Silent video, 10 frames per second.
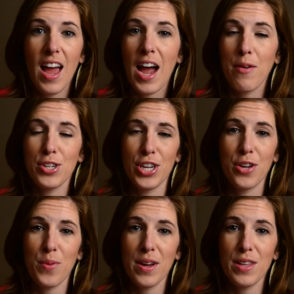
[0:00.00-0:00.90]
I wish I
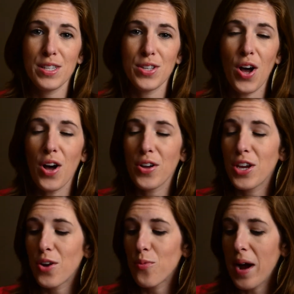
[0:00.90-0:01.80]
could wear this all
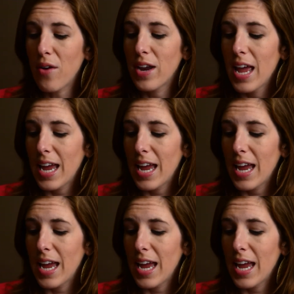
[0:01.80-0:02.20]
year round.